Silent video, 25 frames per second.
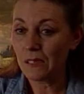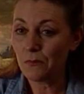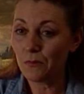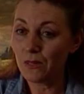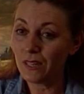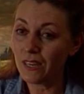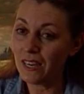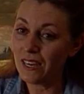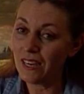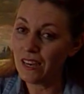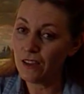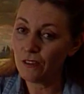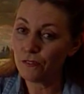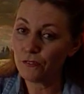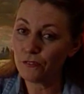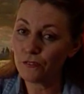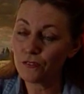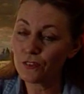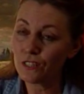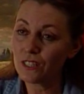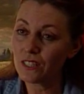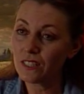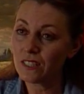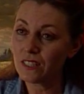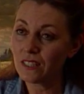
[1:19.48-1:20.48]
When I
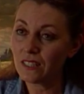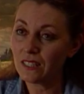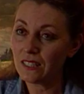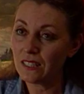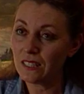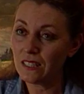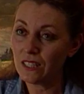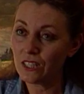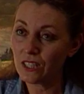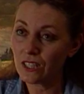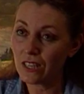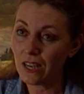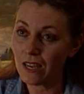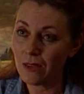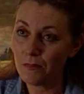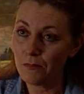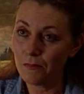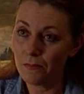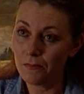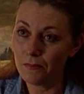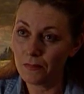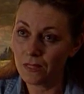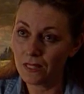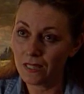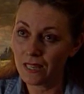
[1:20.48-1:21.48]
left, each
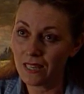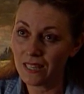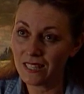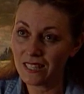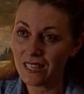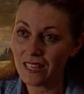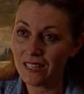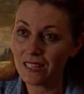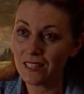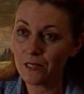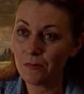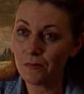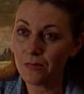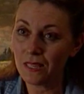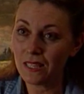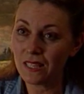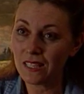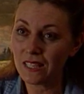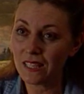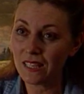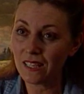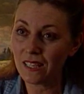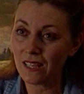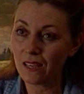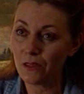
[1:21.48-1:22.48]
time that I attended a
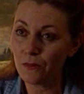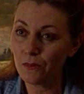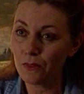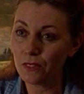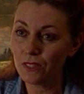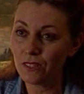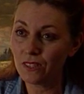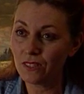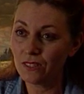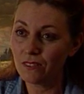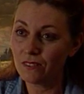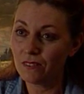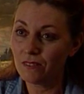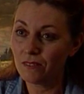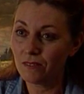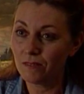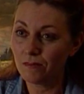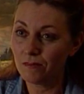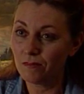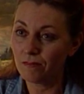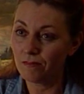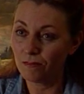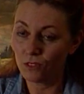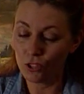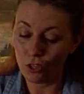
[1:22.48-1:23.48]
meeting, I would
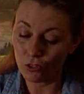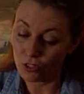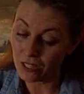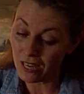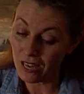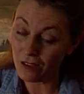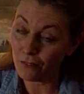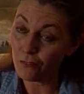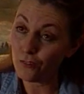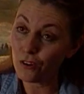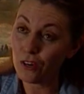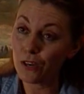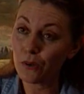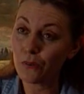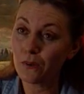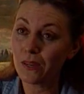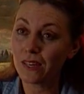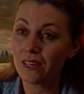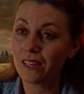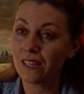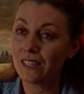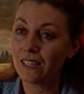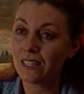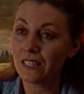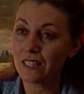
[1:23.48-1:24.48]
jot down very
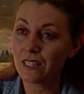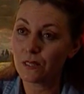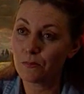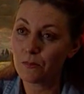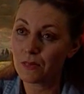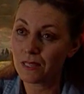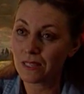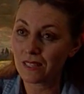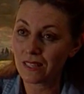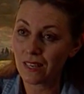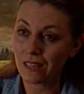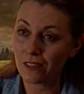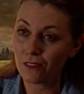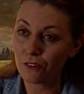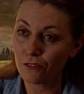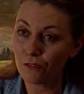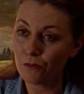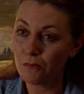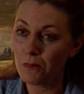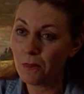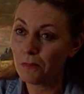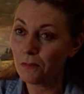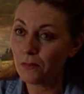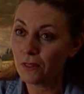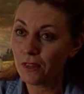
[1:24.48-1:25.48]
quickly, as best I could
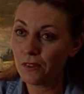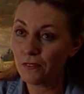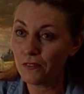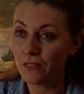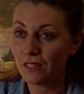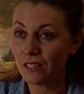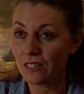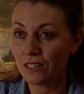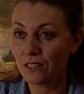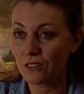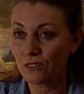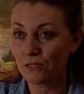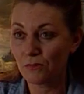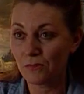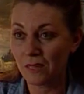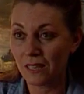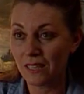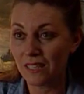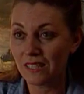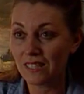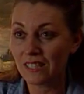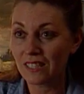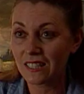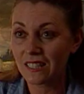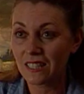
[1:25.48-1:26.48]
remember, everything that took
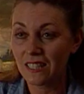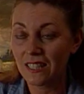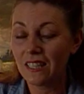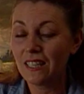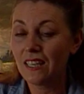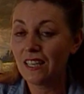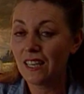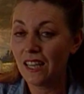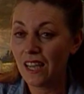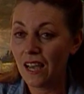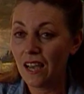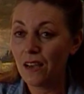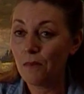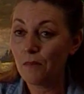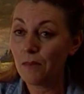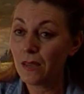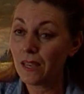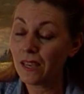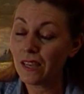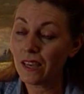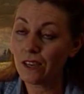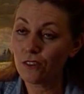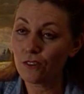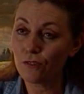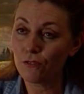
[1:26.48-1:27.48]
place,
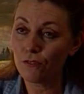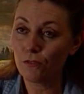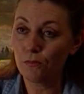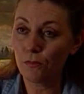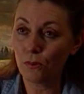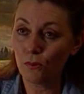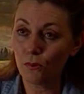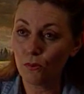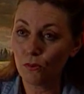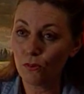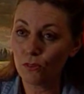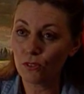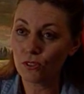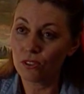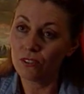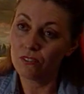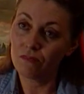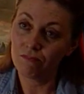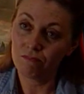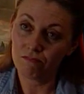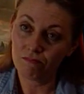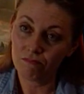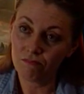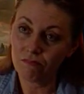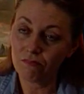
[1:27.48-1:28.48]
make out a report,
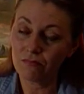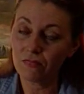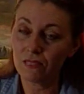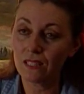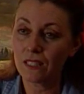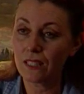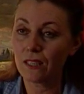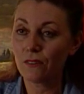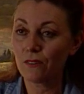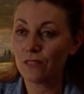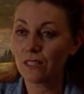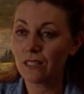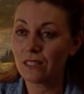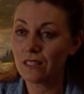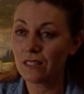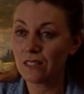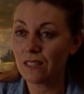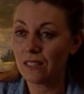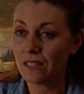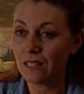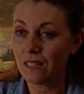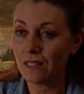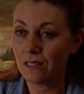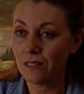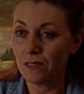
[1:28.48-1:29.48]
give it to
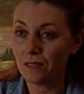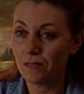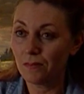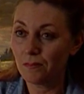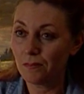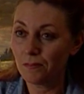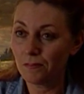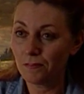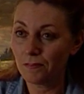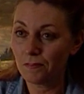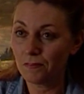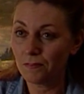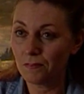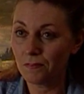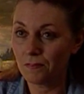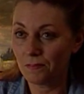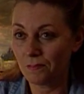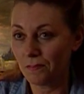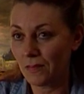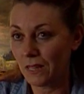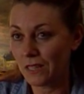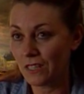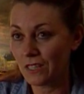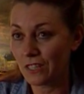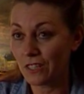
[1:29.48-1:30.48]
the
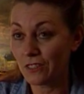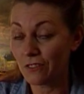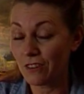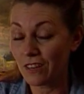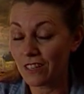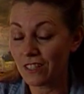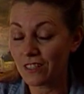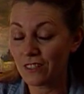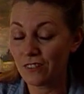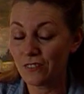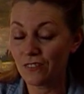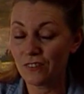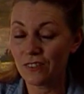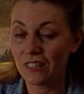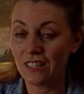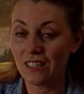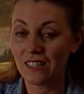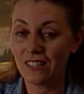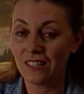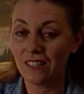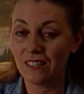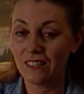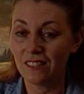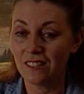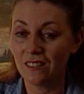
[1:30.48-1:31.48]
managing director of
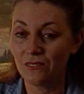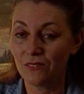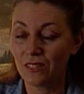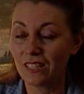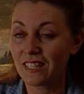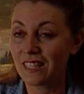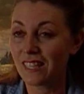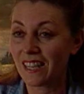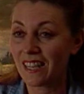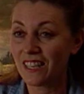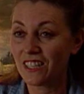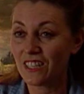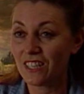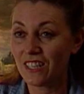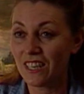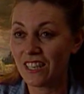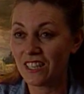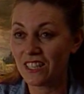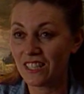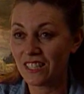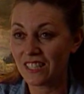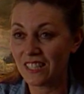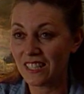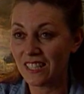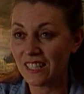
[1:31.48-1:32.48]
the investigation
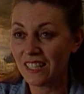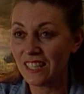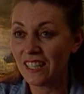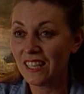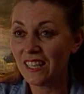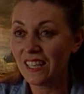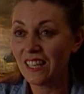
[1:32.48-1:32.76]
agency,